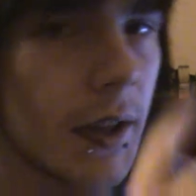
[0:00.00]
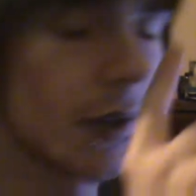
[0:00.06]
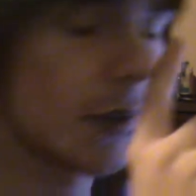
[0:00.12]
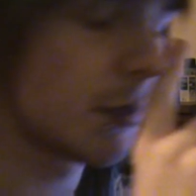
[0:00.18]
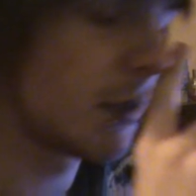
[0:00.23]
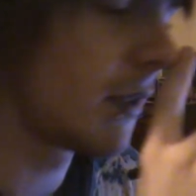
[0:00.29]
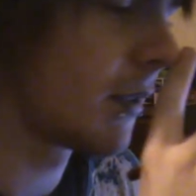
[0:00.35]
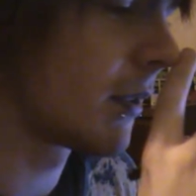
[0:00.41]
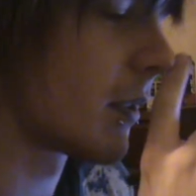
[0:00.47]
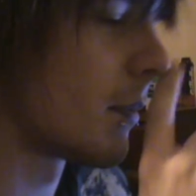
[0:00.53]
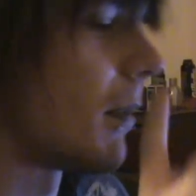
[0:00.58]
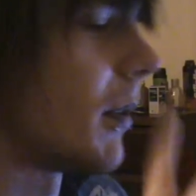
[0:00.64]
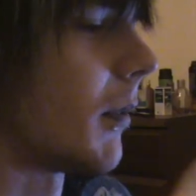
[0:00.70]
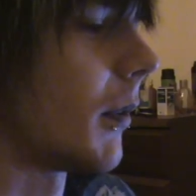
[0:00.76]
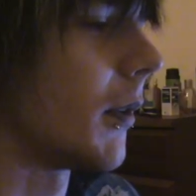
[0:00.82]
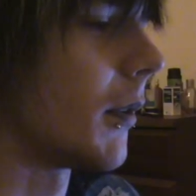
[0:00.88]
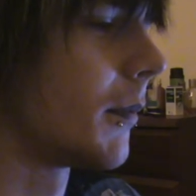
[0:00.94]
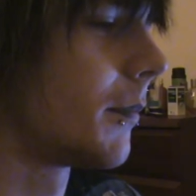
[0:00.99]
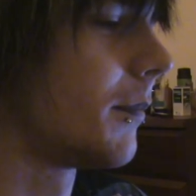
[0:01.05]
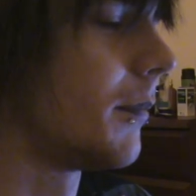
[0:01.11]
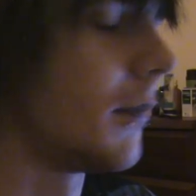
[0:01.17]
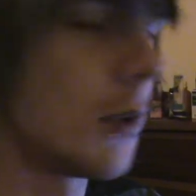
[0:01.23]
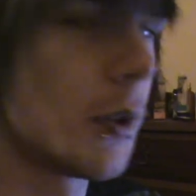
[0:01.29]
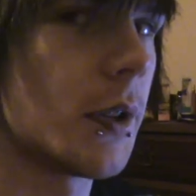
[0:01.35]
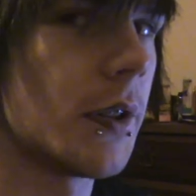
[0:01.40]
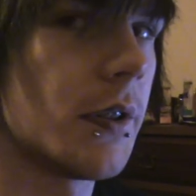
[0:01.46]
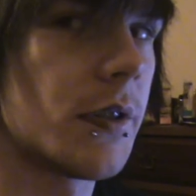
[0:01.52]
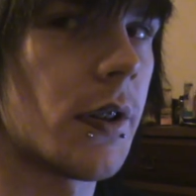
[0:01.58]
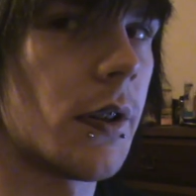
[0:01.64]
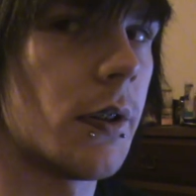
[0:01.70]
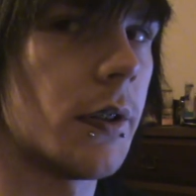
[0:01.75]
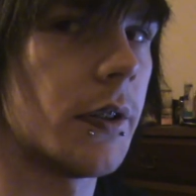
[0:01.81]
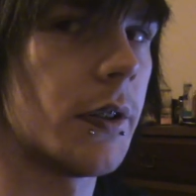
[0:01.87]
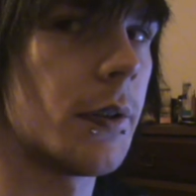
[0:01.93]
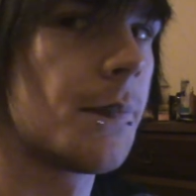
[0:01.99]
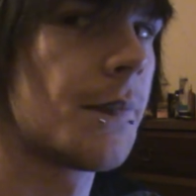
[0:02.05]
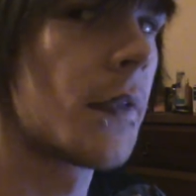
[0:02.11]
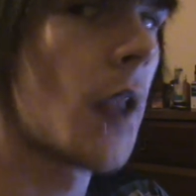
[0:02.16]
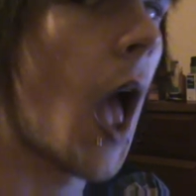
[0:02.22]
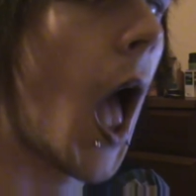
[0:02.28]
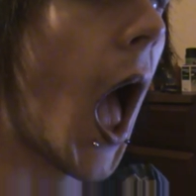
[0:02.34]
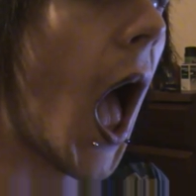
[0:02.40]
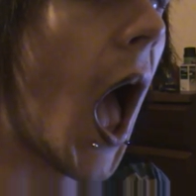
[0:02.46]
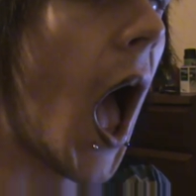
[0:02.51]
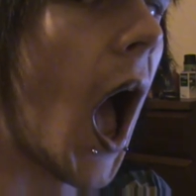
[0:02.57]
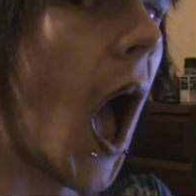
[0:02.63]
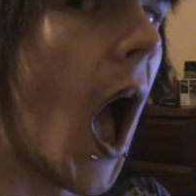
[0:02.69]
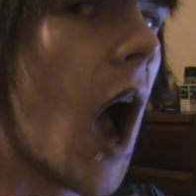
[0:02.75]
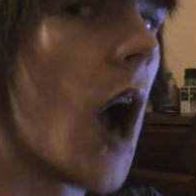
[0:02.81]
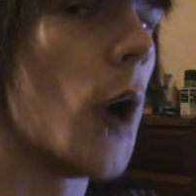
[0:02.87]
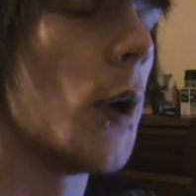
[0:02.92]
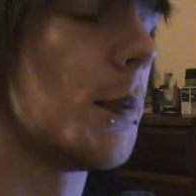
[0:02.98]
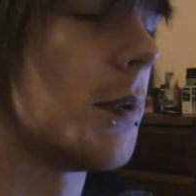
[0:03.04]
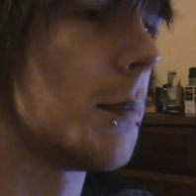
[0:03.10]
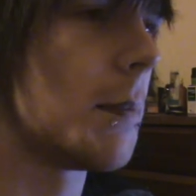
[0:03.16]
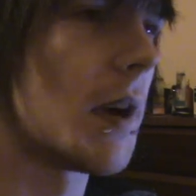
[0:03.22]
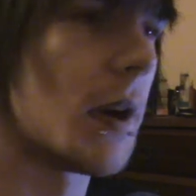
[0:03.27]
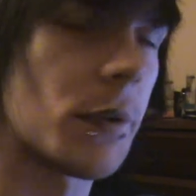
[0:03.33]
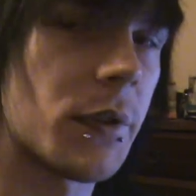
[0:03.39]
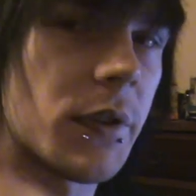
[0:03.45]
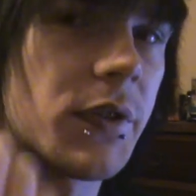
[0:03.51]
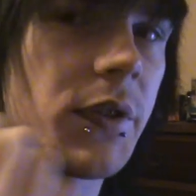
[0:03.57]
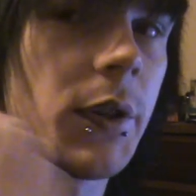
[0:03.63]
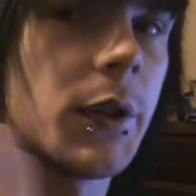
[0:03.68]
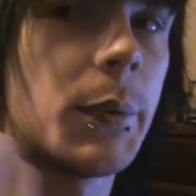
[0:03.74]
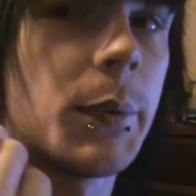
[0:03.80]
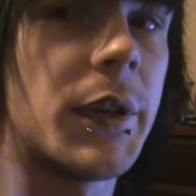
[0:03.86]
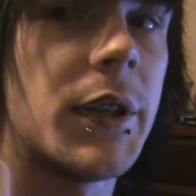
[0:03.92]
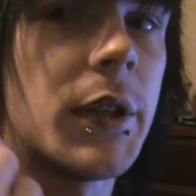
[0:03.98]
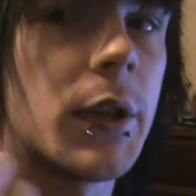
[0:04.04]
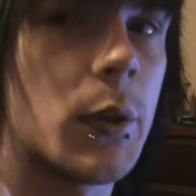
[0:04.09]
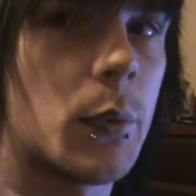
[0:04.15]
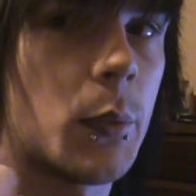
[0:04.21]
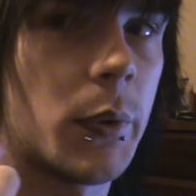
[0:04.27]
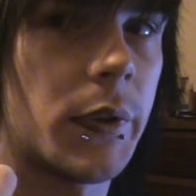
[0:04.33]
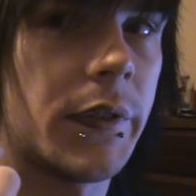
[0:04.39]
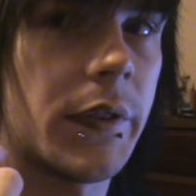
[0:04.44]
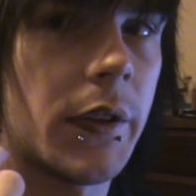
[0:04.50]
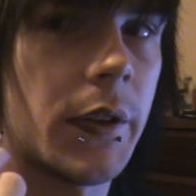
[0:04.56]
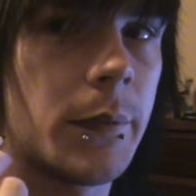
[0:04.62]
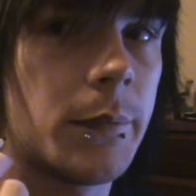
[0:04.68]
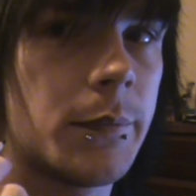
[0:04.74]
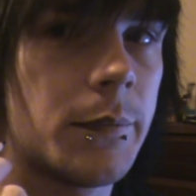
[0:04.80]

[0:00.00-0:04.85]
when you're at the mirror, look at the side, open your mouth, decide where you're going to want it,